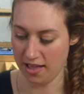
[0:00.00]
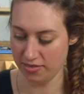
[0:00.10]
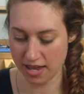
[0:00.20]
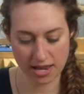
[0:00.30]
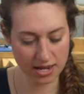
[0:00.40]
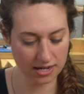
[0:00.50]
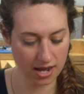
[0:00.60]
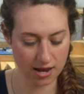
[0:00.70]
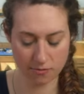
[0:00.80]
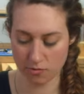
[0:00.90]
And
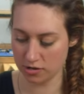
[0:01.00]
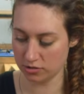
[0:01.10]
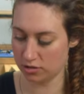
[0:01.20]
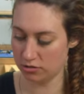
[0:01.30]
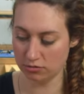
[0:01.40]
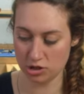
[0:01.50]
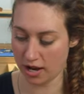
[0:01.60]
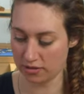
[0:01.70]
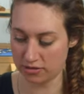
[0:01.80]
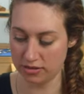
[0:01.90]
then I want to
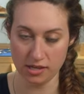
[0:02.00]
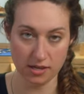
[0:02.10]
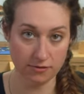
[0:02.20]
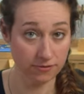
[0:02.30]
check the